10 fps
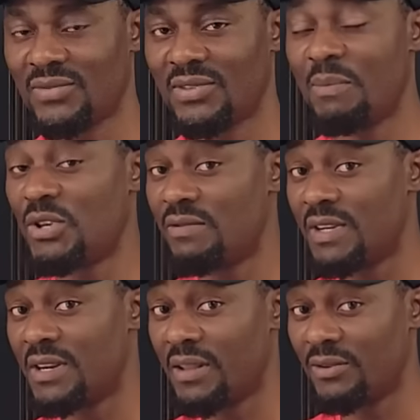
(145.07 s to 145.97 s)
Let me give you
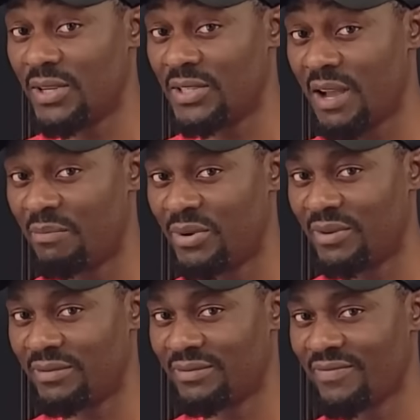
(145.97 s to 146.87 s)
another
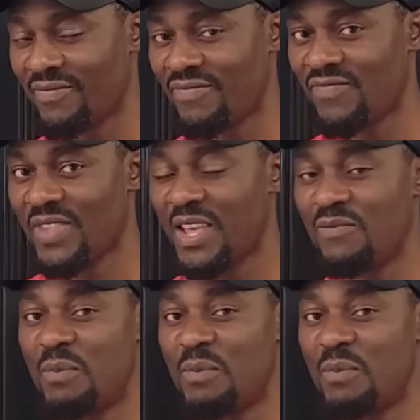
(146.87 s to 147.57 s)
example. If